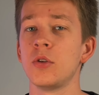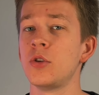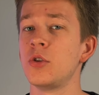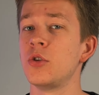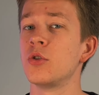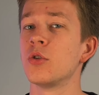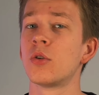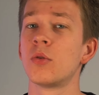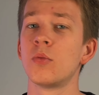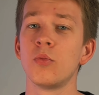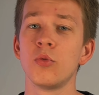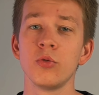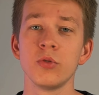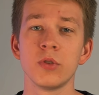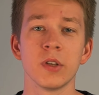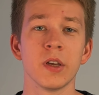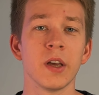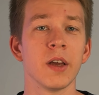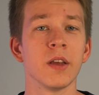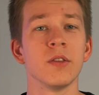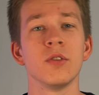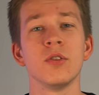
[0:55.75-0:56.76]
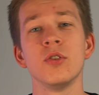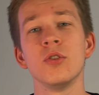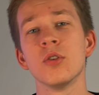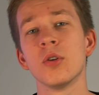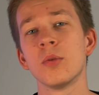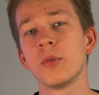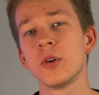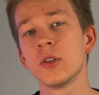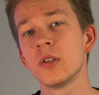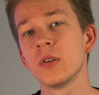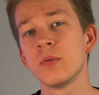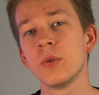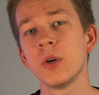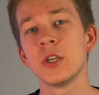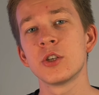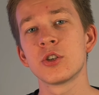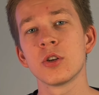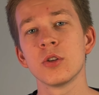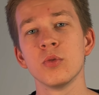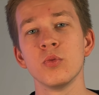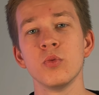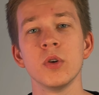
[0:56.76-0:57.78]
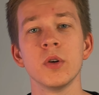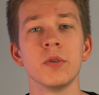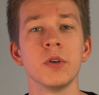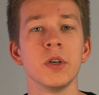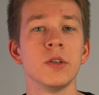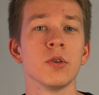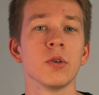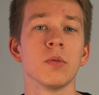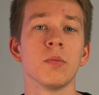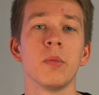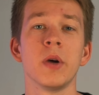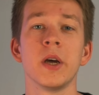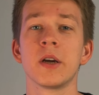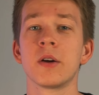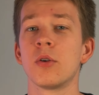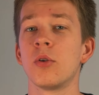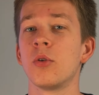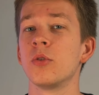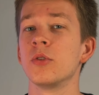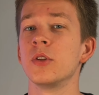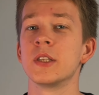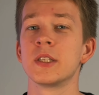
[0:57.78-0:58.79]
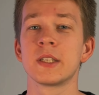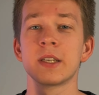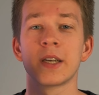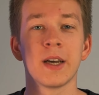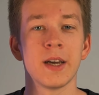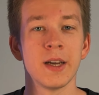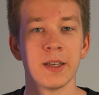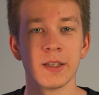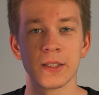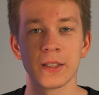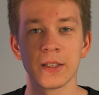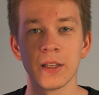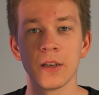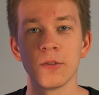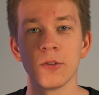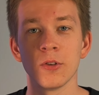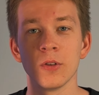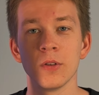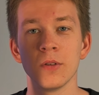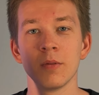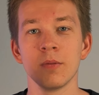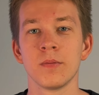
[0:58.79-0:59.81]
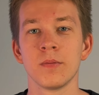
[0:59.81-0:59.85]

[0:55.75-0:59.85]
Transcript: your mood and your motivation will return back on its highest level.